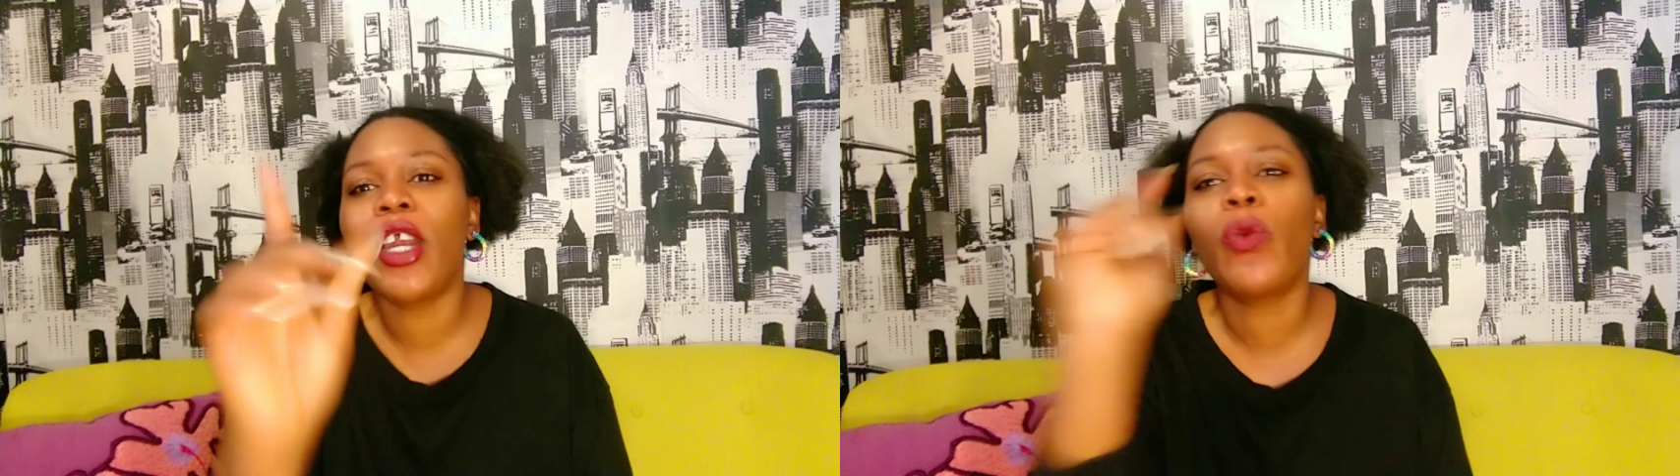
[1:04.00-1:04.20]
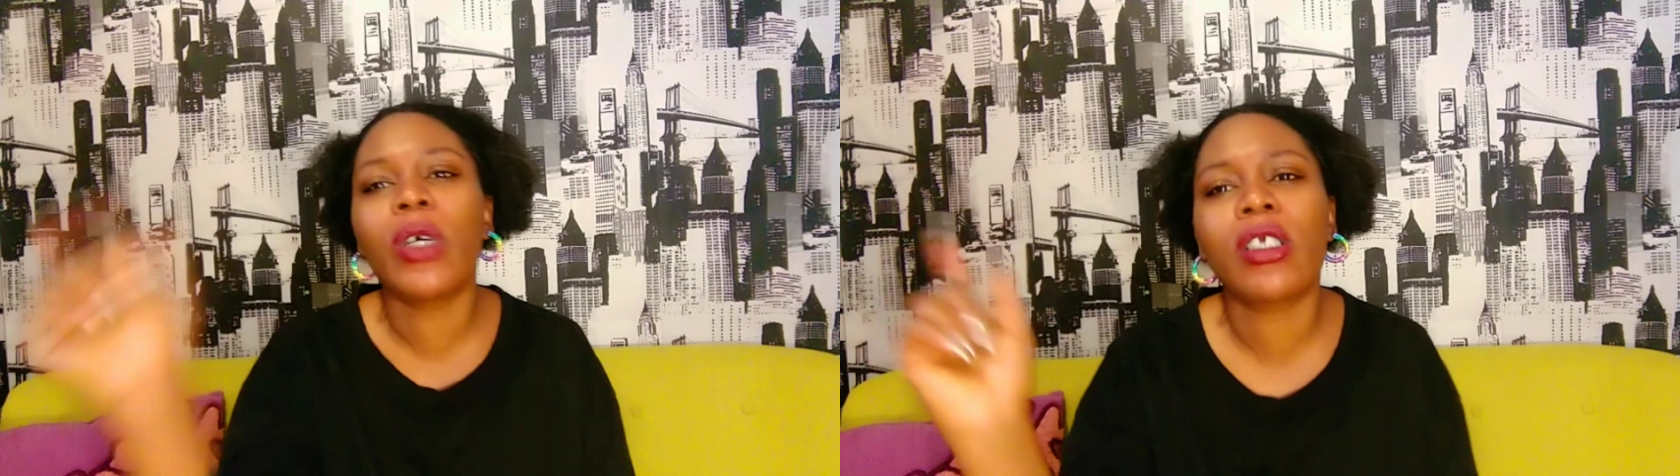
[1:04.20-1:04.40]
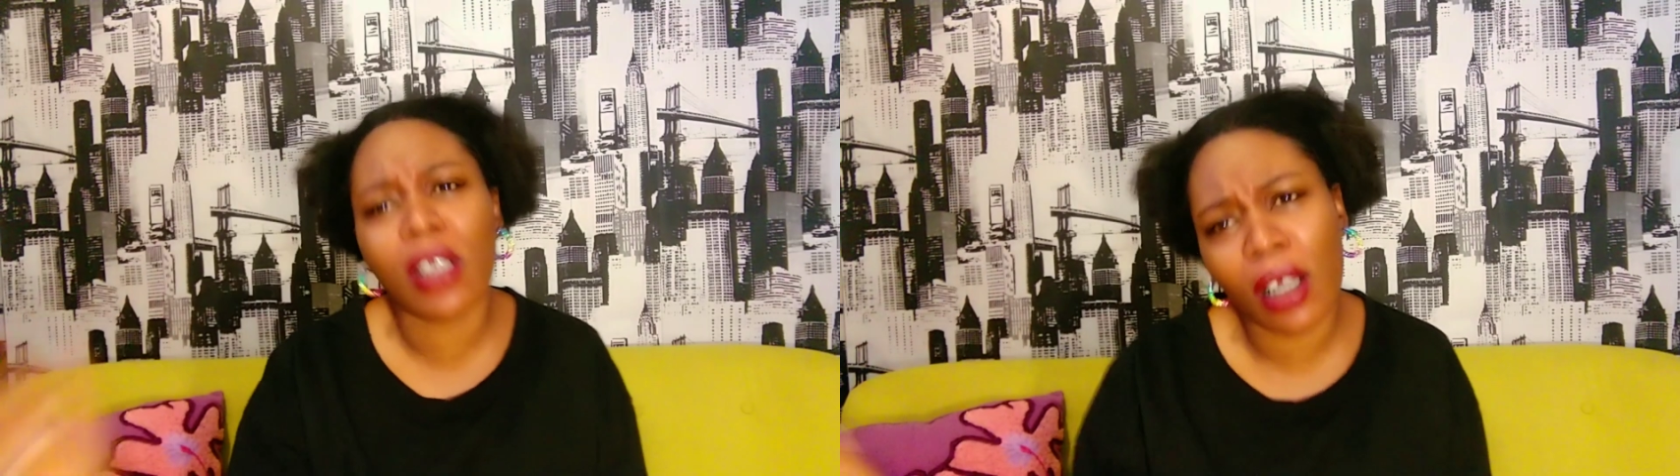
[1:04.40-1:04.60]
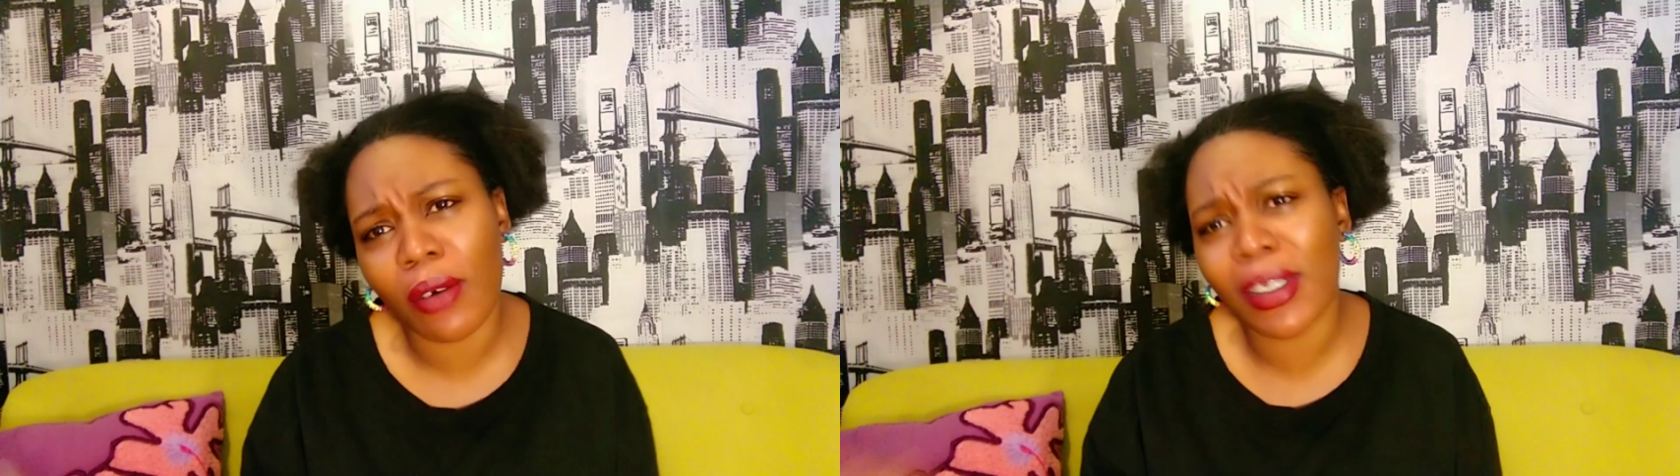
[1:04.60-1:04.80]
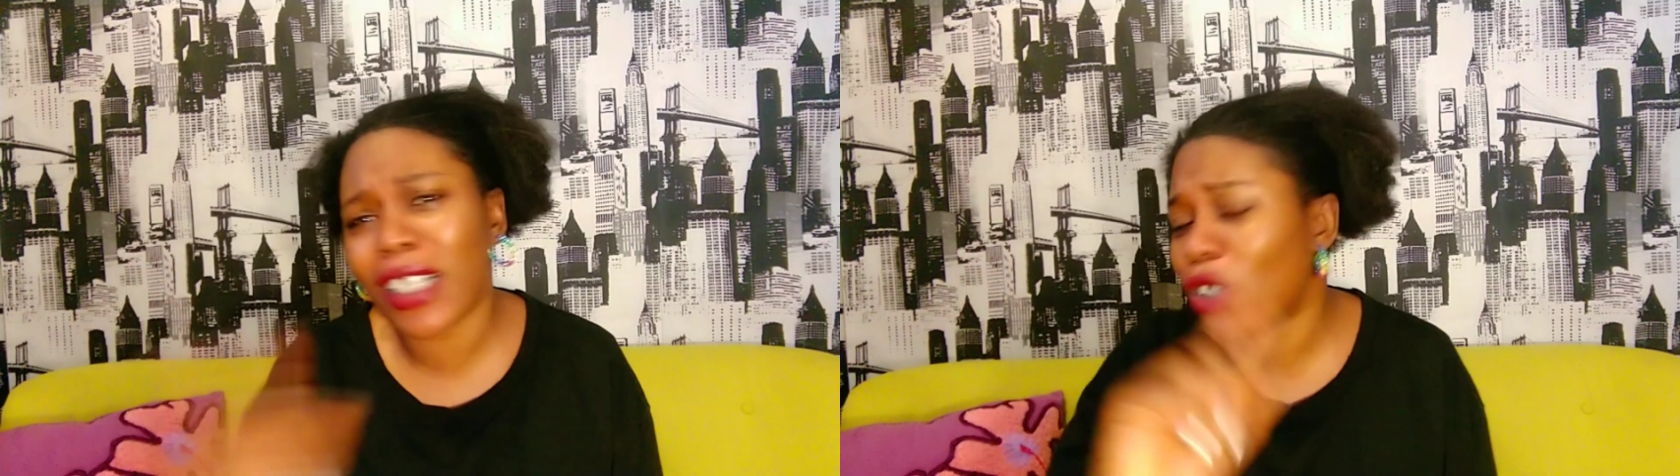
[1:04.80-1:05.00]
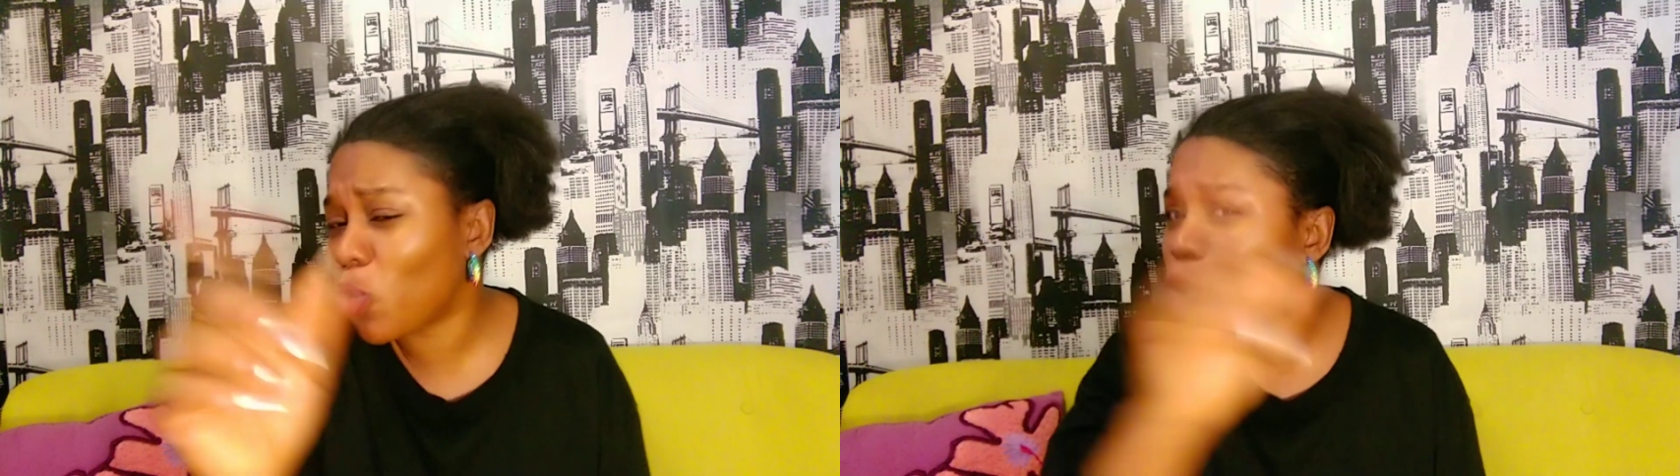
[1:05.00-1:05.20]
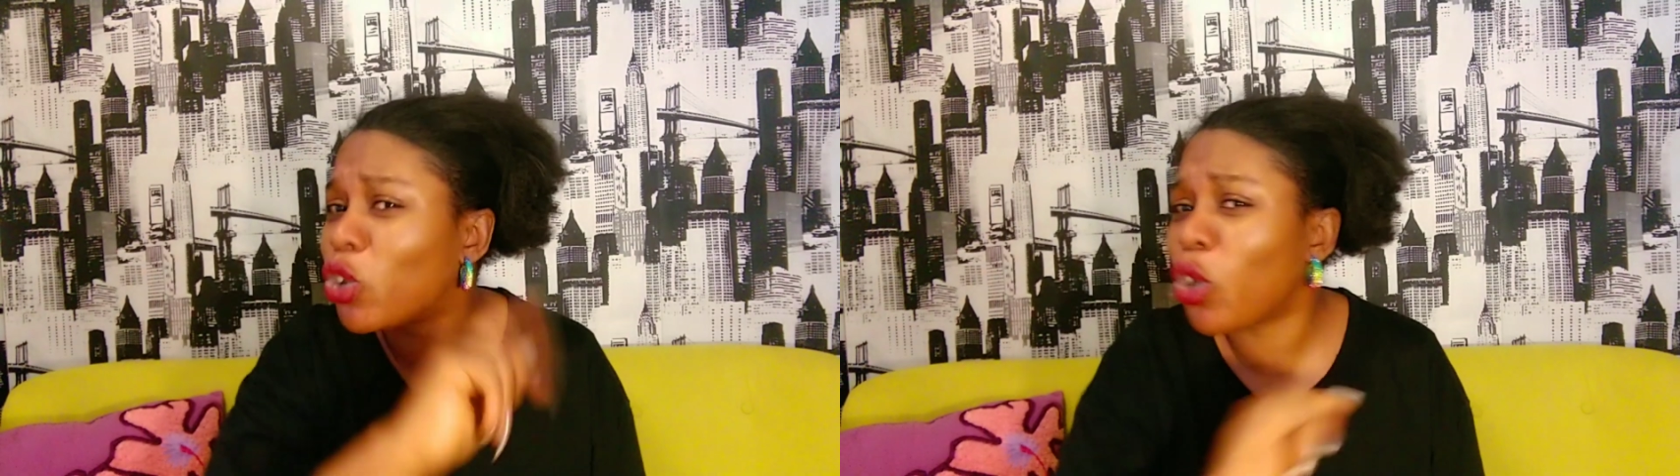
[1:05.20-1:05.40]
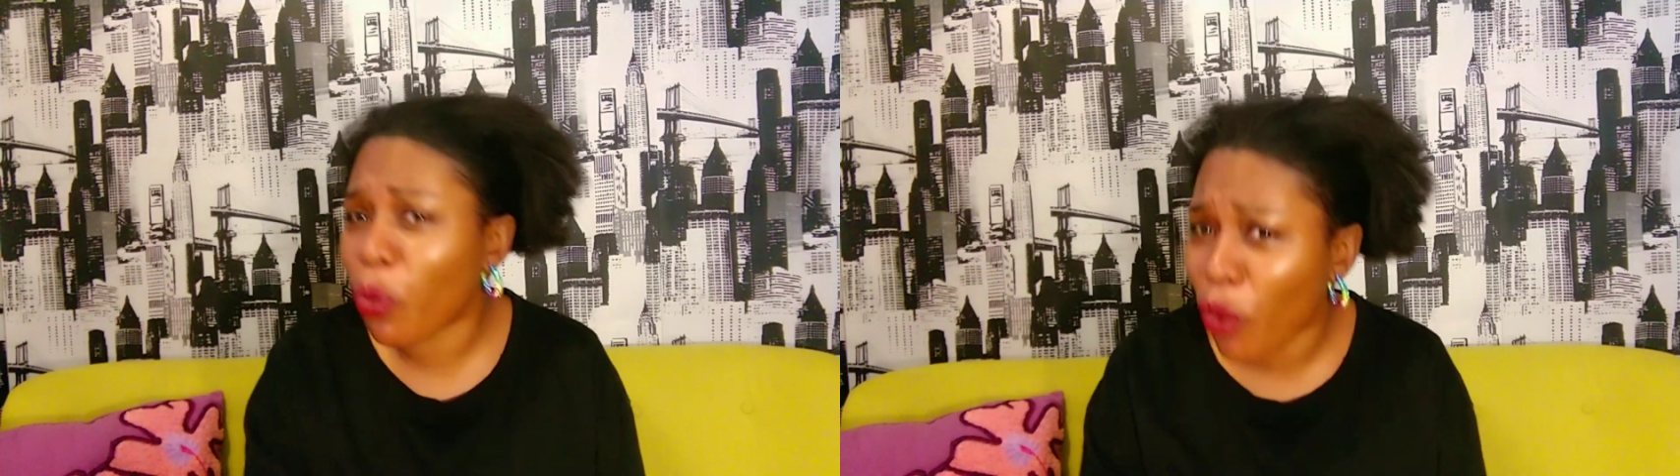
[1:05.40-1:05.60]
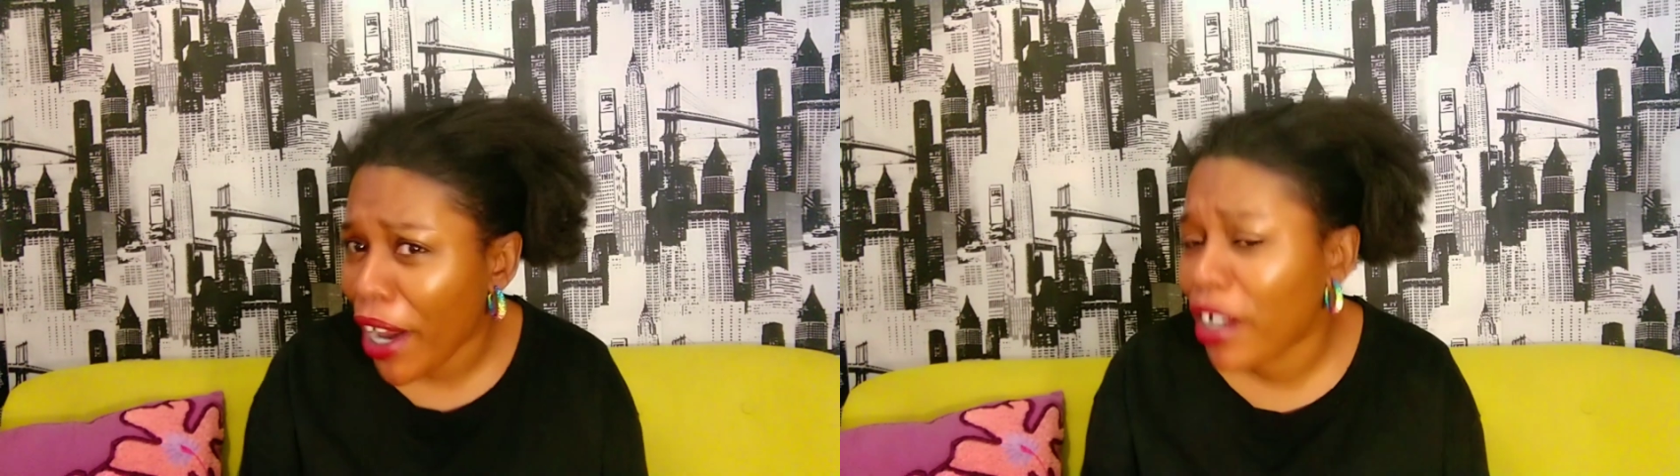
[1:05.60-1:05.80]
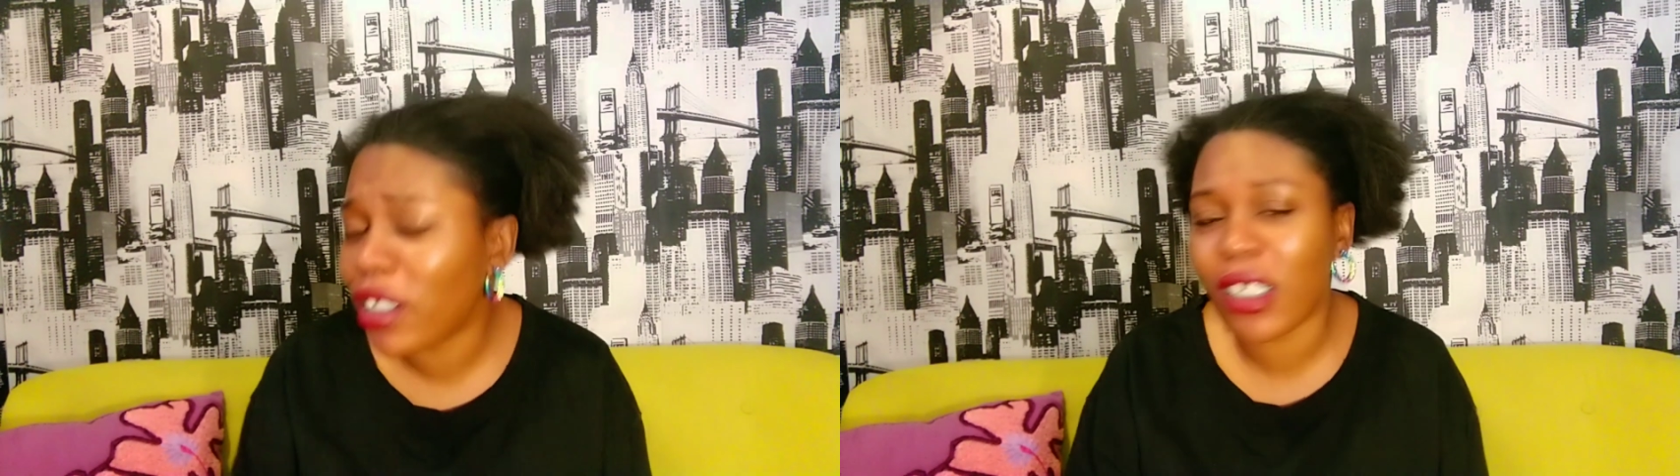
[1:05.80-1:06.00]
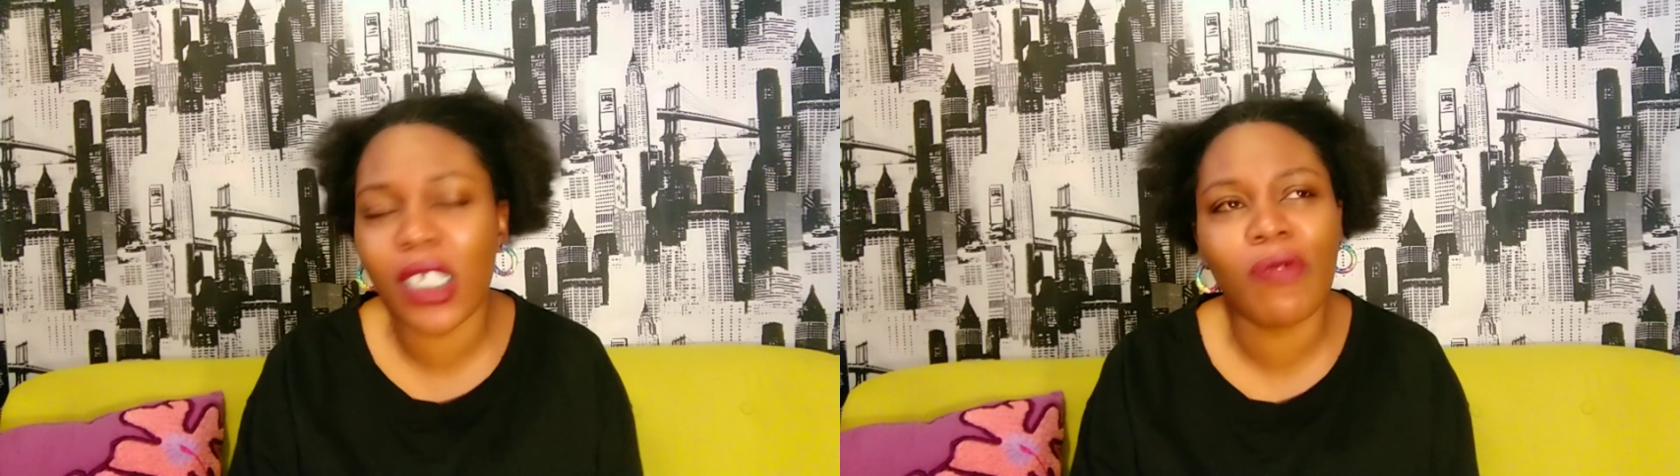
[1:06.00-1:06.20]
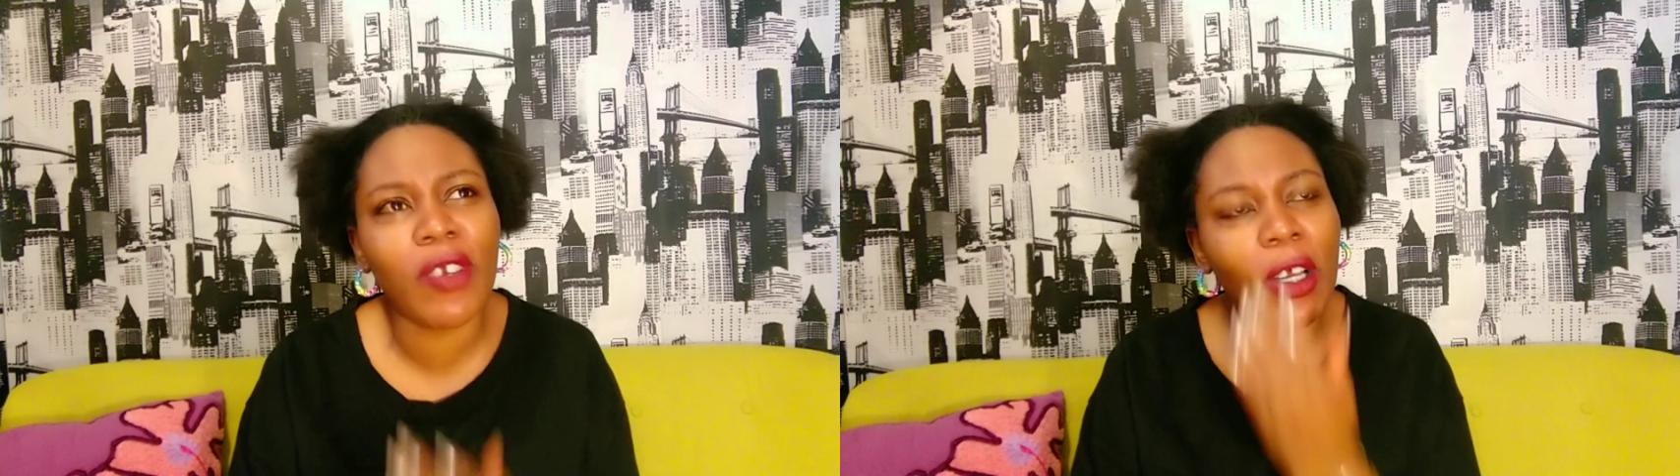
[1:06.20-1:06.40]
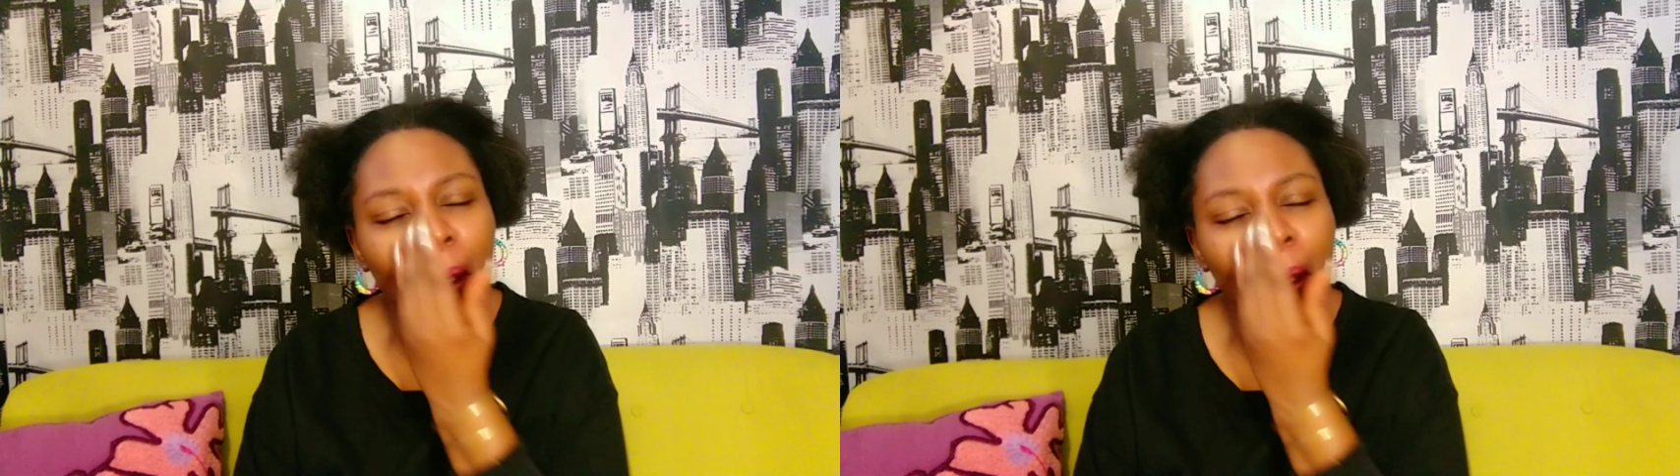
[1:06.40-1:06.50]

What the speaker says: anyways, loves, I just want to jump right into this video.